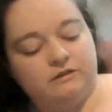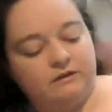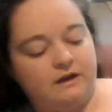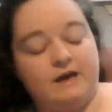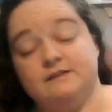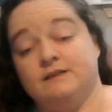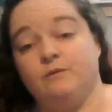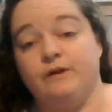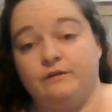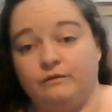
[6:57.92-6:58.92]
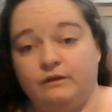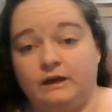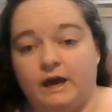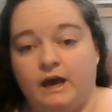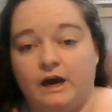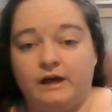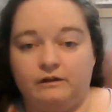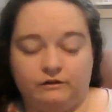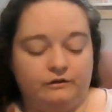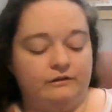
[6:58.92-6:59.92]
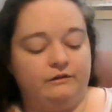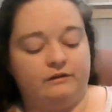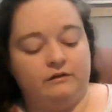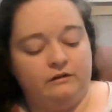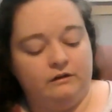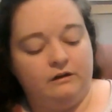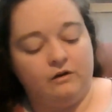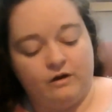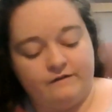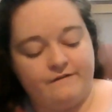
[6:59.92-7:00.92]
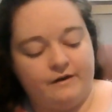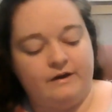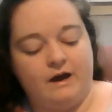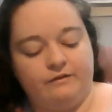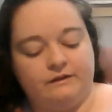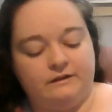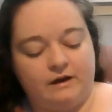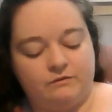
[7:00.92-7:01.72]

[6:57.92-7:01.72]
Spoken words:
as I went through the cake I learned, or I found out, that was